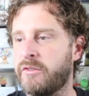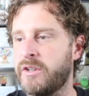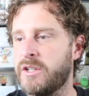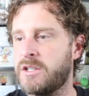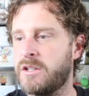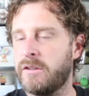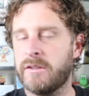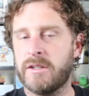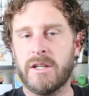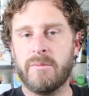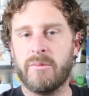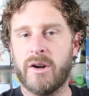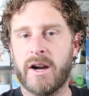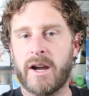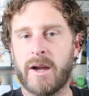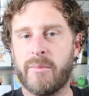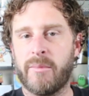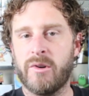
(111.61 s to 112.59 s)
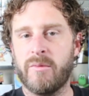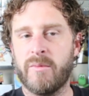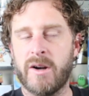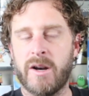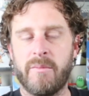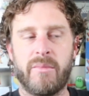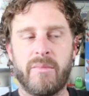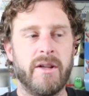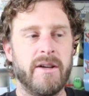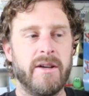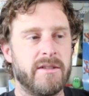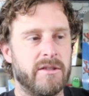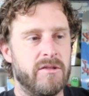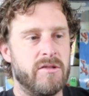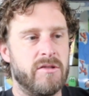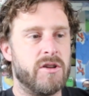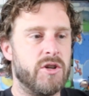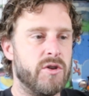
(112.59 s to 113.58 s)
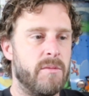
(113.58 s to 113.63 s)
for each of your Team Rocket Pokemon in play, so
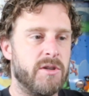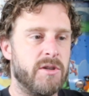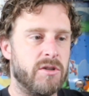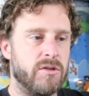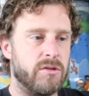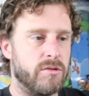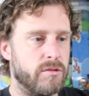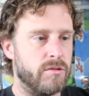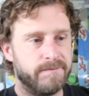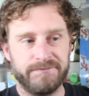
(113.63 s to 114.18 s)
you can do up to